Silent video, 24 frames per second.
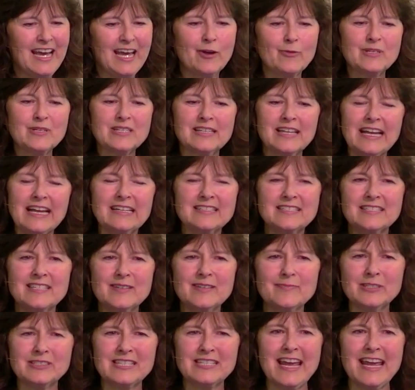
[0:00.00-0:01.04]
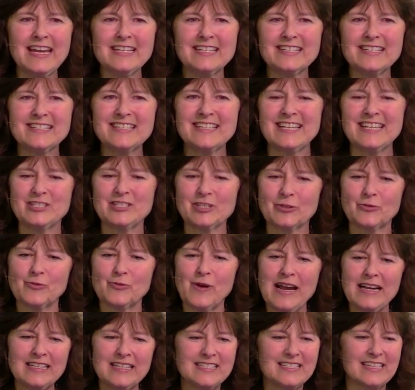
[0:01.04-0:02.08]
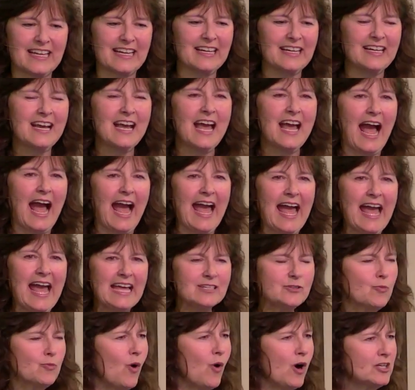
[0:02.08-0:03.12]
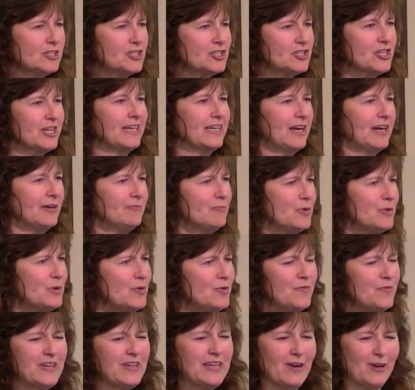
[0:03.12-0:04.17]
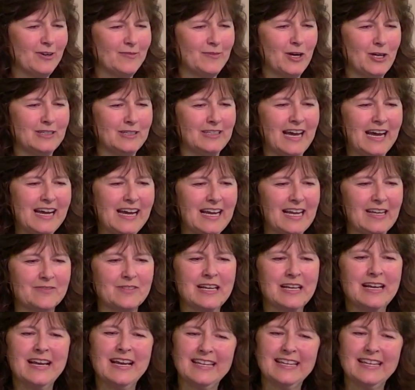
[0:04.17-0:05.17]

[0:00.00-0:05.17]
It was like simultaneously directing and watching a movie of our lives.